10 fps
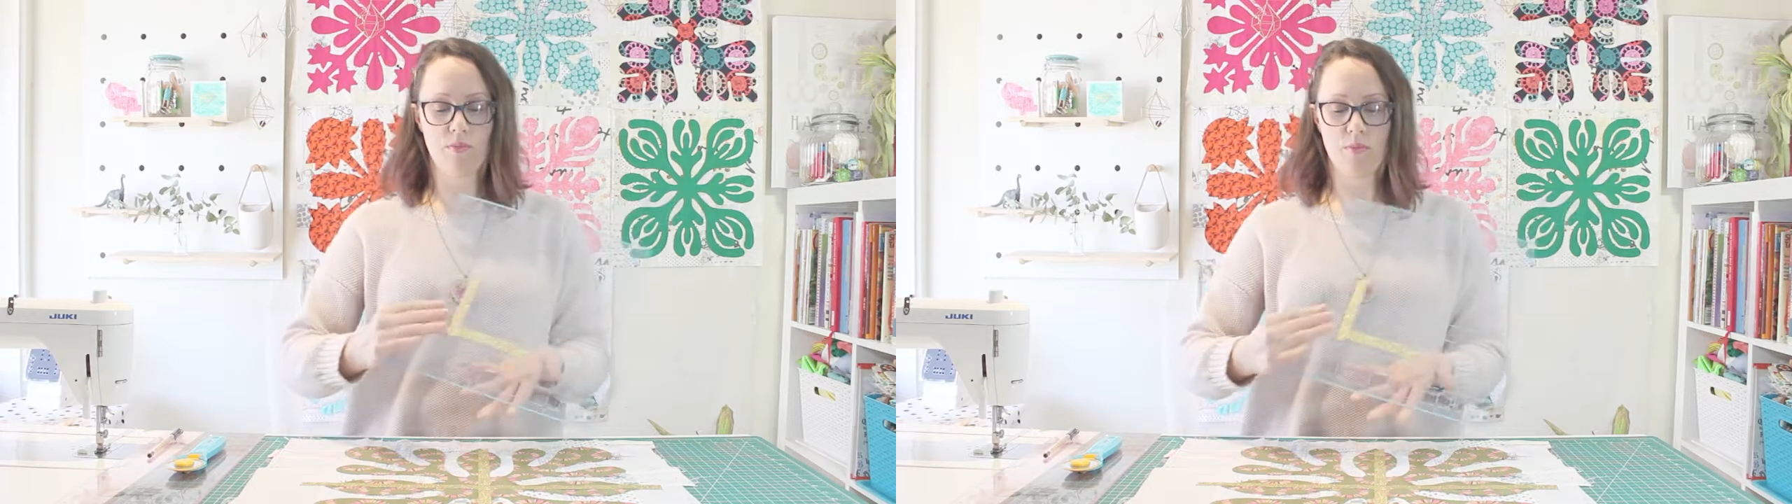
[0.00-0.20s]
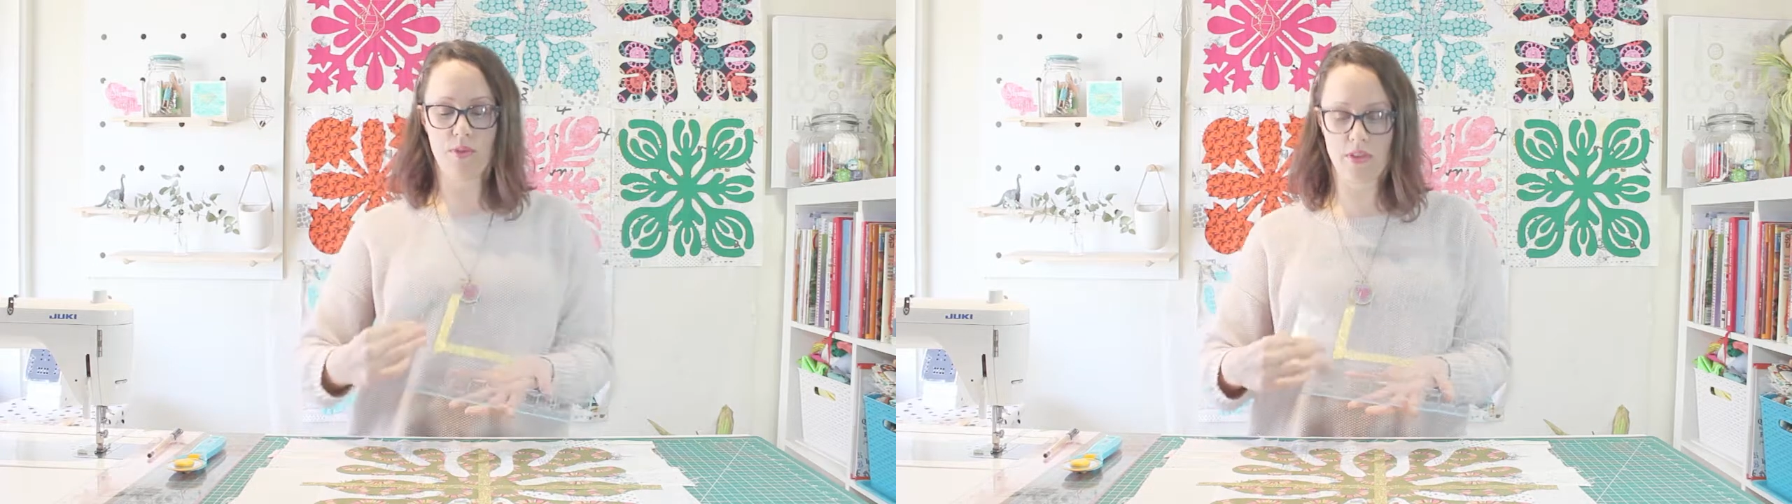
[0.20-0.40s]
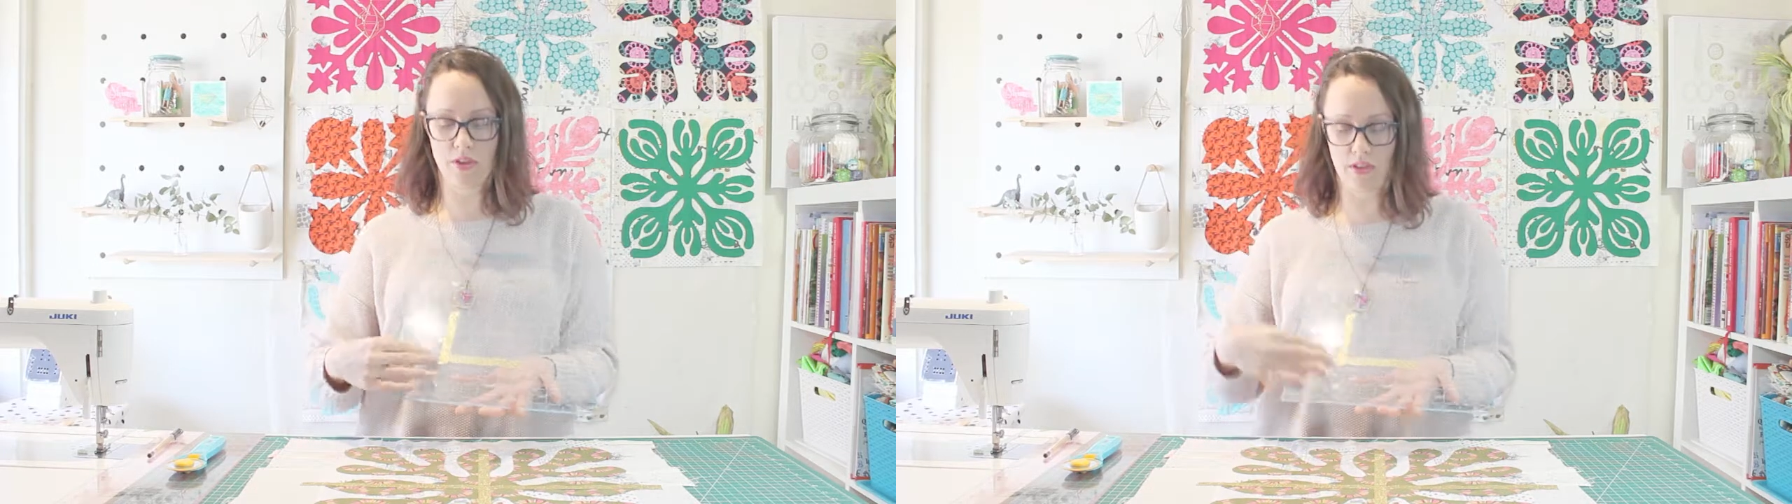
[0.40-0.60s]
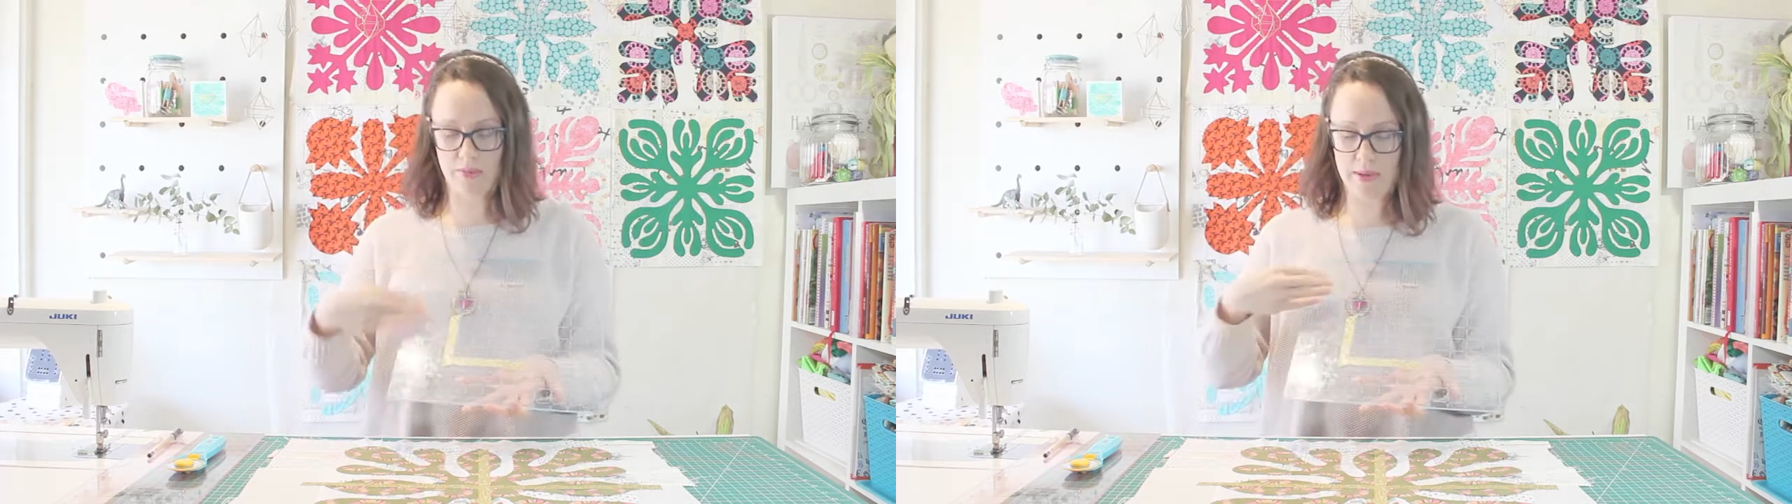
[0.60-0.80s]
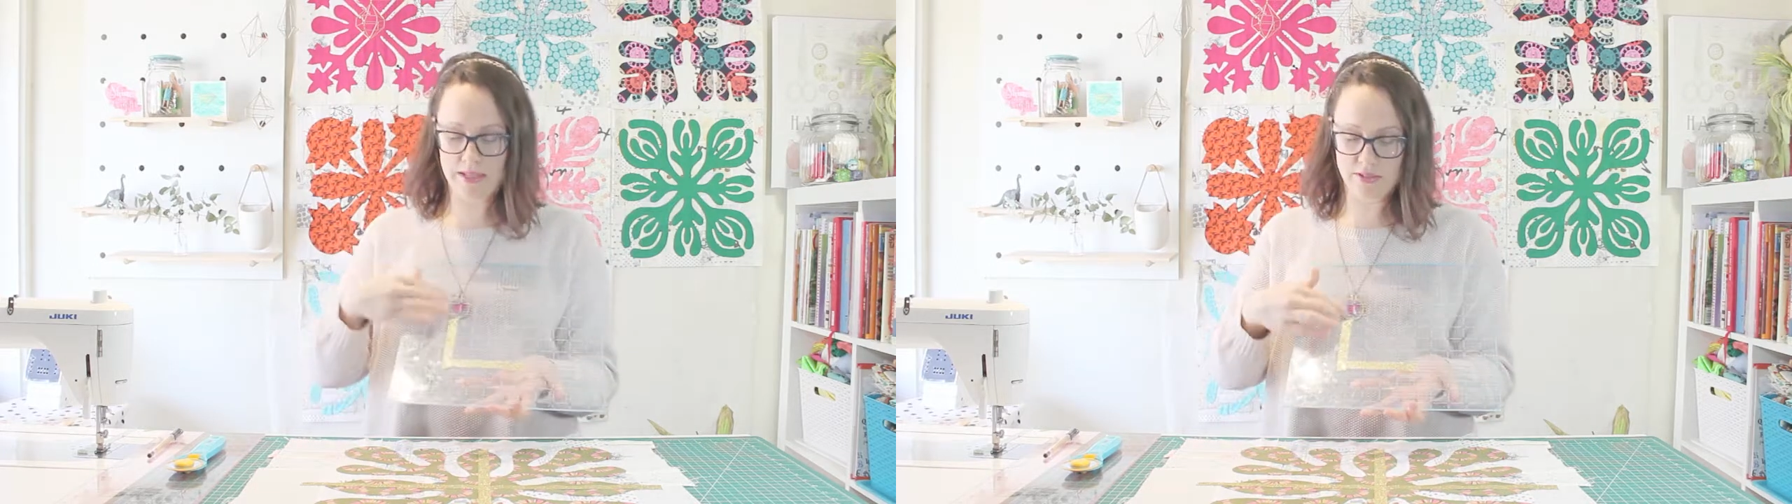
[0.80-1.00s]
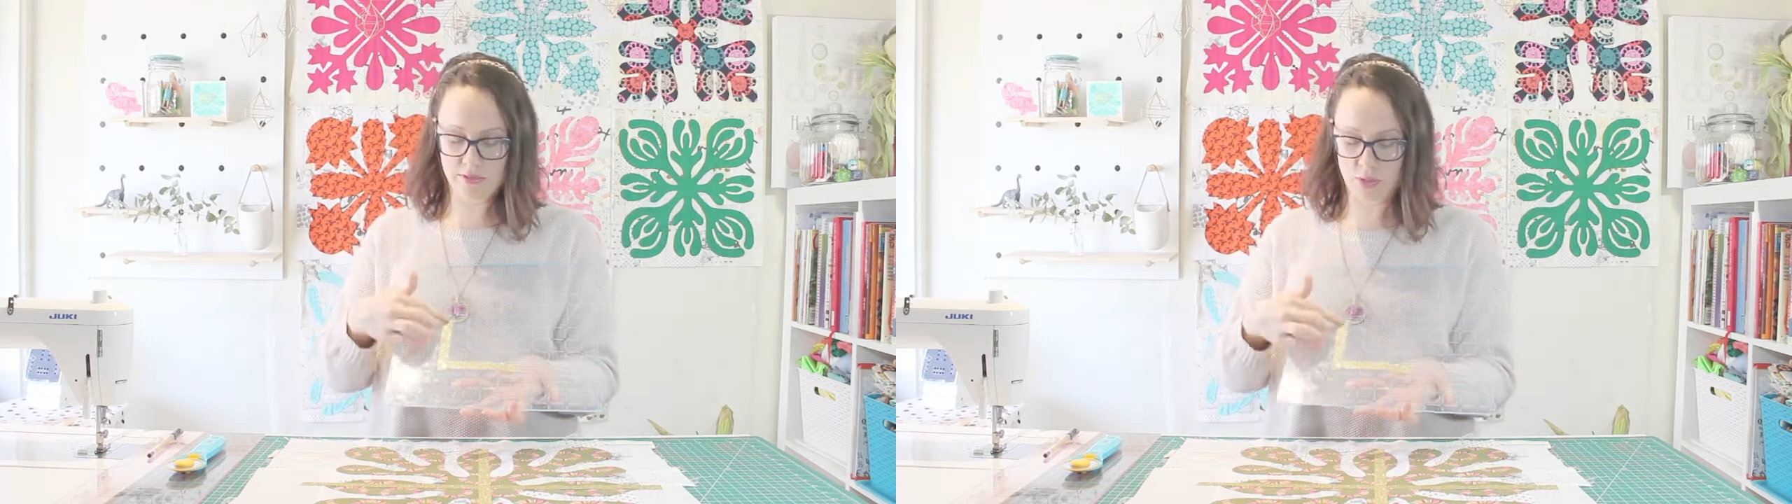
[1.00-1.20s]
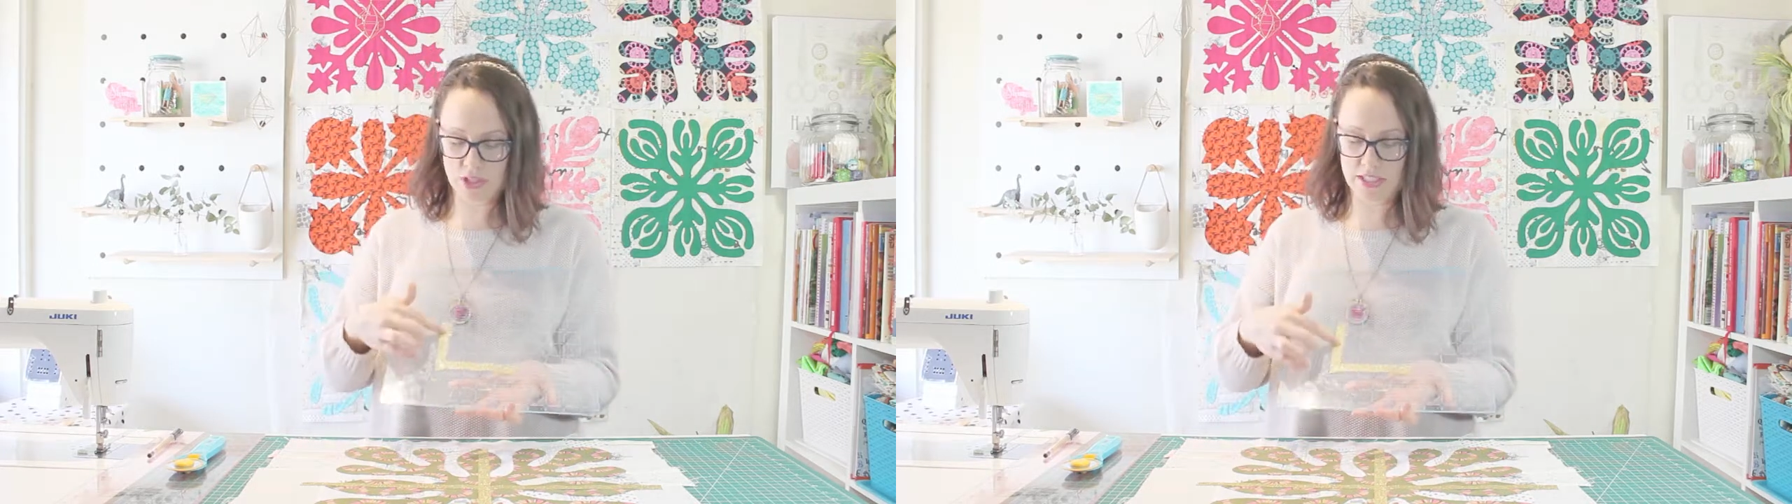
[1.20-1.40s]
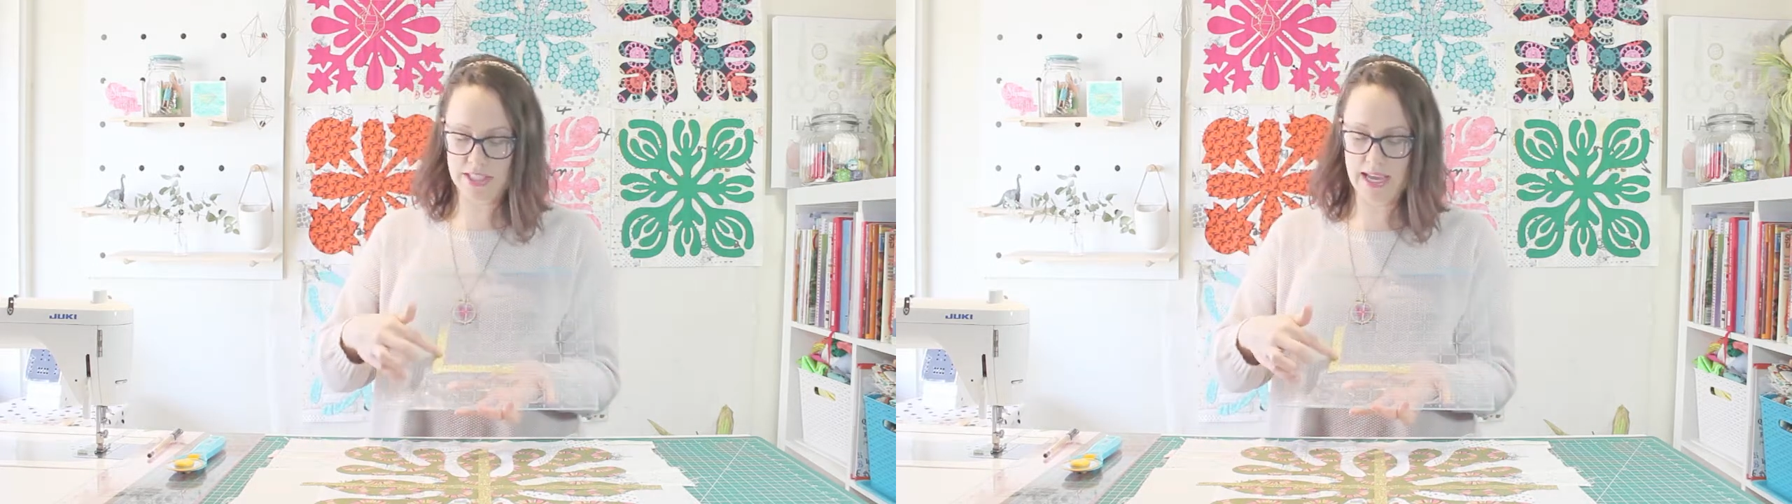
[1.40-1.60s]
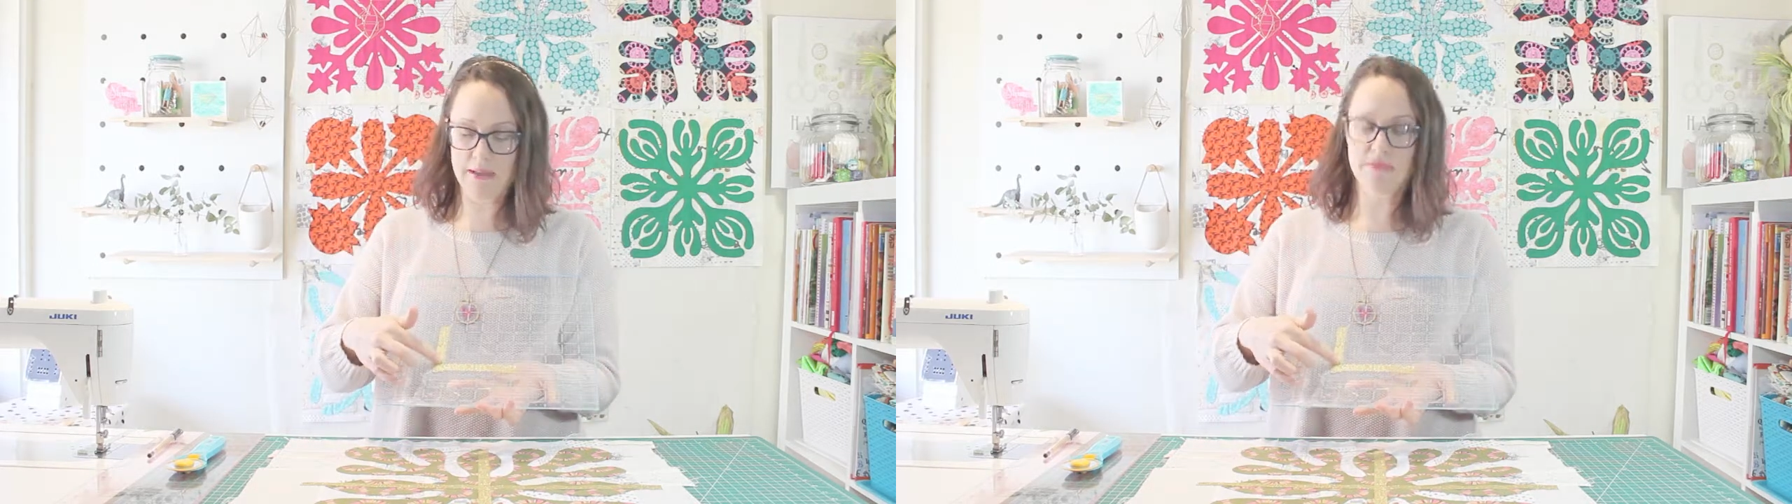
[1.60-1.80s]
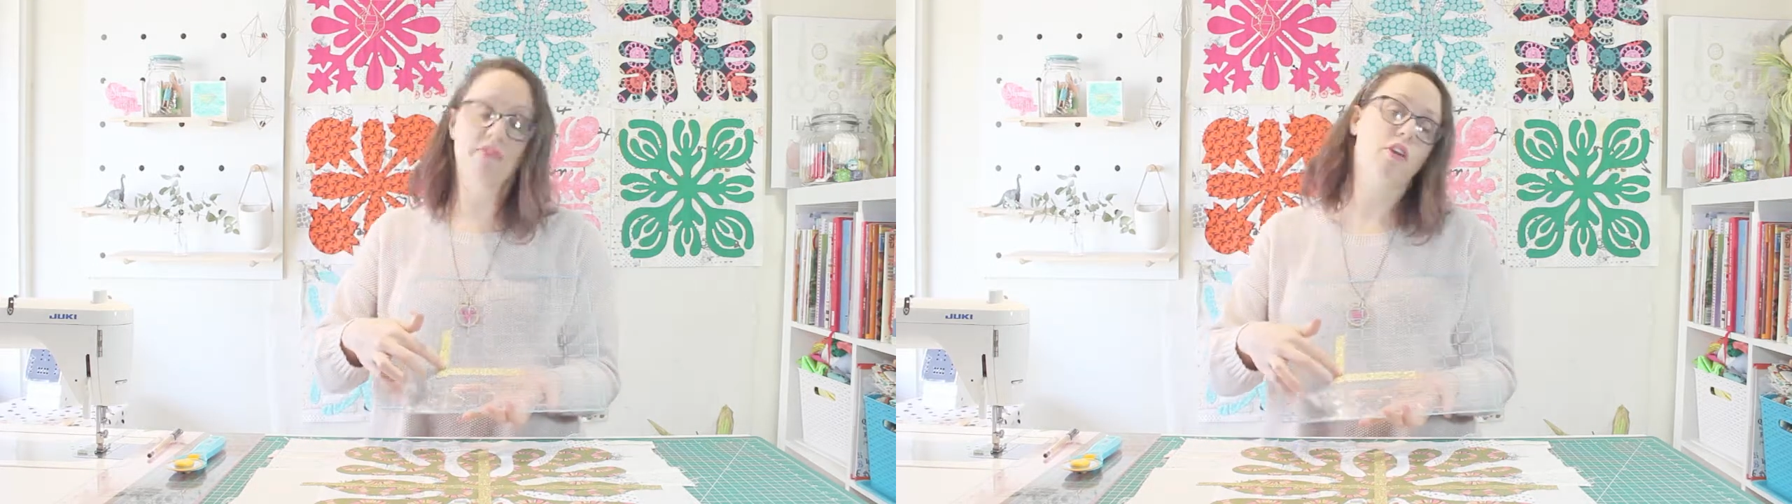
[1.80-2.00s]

with another piece of washi tape